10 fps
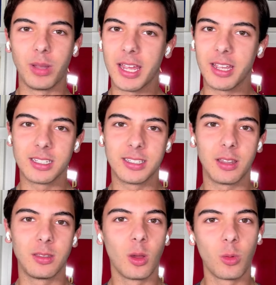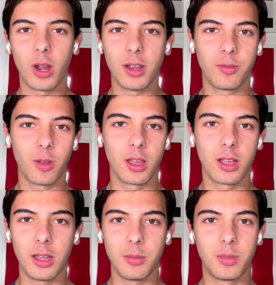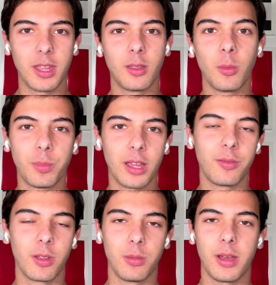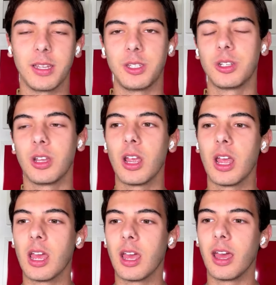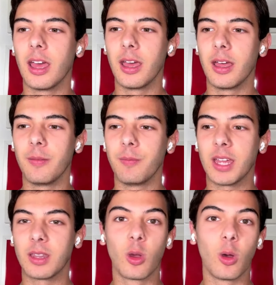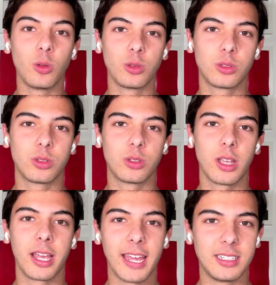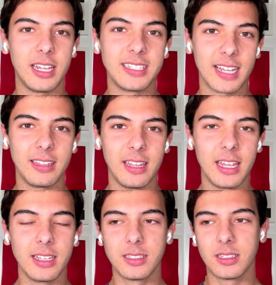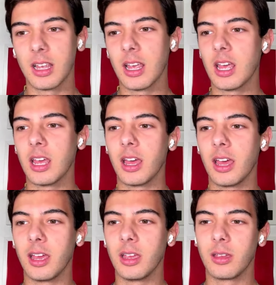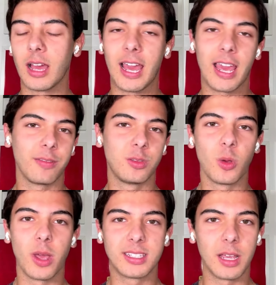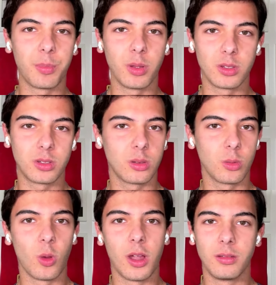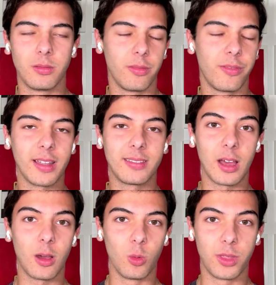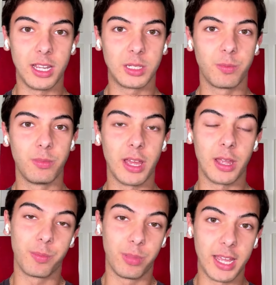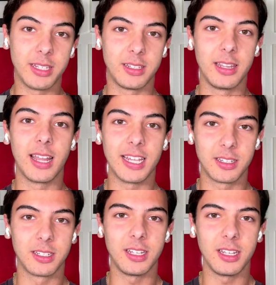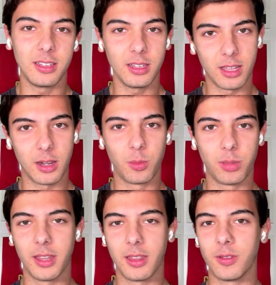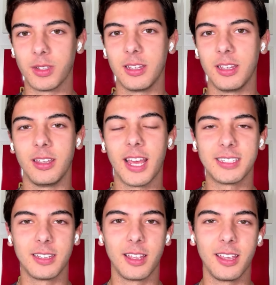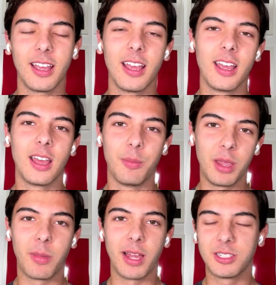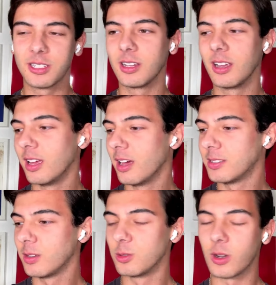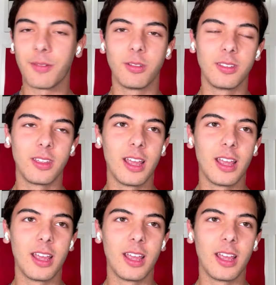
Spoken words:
players that don't run for the club, that don't play for the badge, that goes against his ideas. I have two examples. One, Fatau, that plays in Leicester City, that he played obviously yesterday, a big match at Old Trafford.